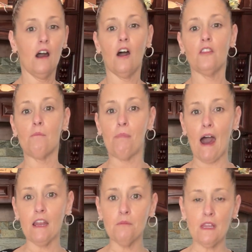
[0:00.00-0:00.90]
on the
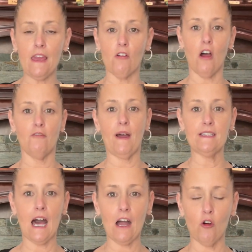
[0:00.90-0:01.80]
bottom layer of my
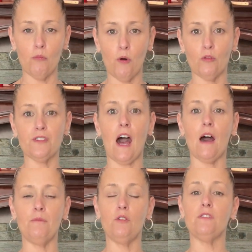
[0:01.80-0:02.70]
taco bowls,
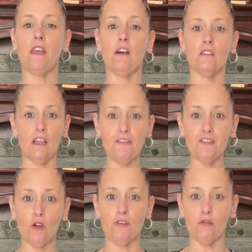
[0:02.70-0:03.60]
I'm using
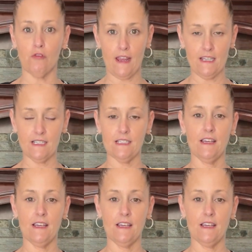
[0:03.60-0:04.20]
leftover rice.